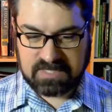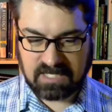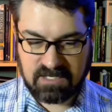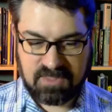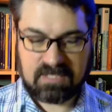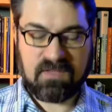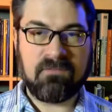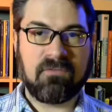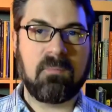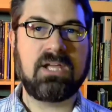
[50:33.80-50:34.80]
tend to think of
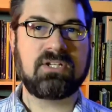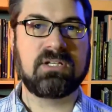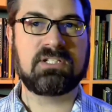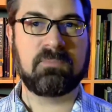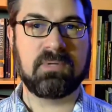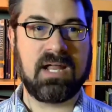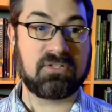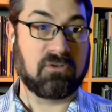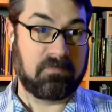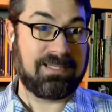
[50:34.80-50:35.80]
information as
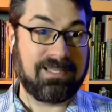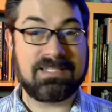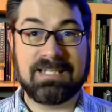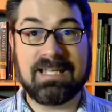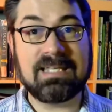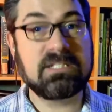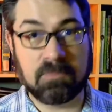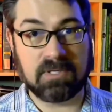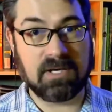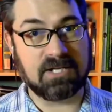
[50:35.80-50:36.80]
supernatural because it is
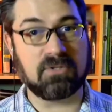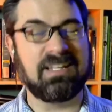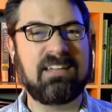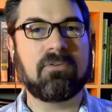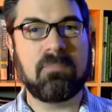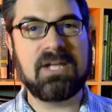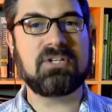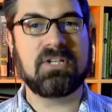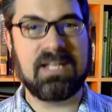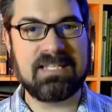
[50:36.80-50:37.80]
supernatural.
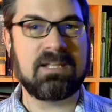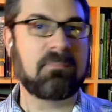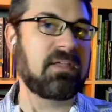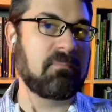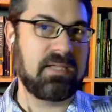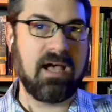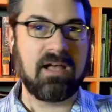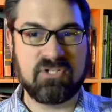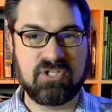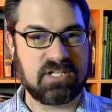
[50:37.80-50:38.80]
Information is something
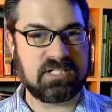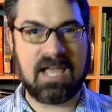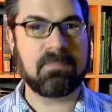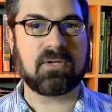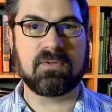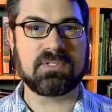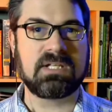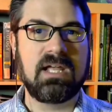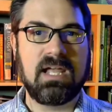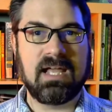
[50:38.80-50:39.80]
beyond just chemicals
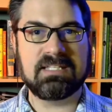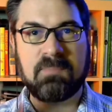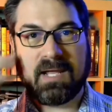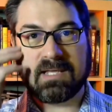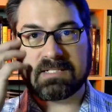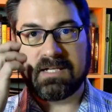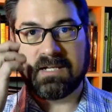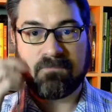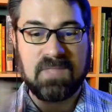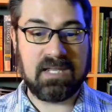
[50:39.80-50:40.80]
and space.
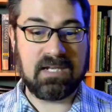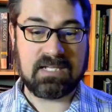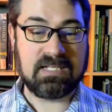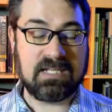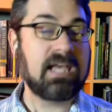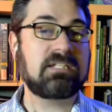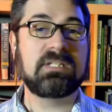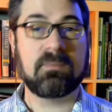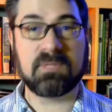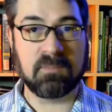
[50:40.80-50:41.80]
And it has to be
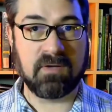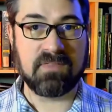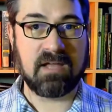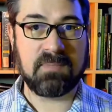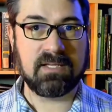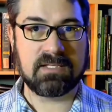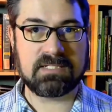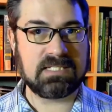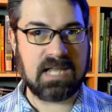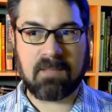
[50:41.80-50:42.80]
something above that because
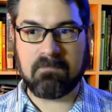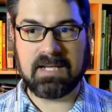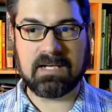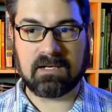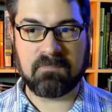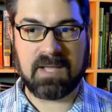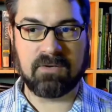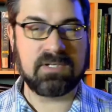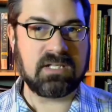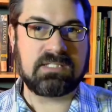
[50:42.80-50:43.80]
it's not made out of
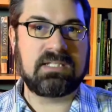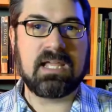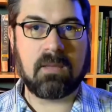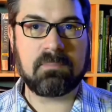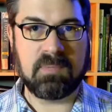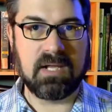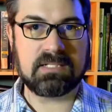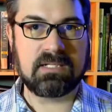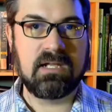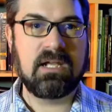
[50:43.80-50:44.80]
matter. It doesn't take up space.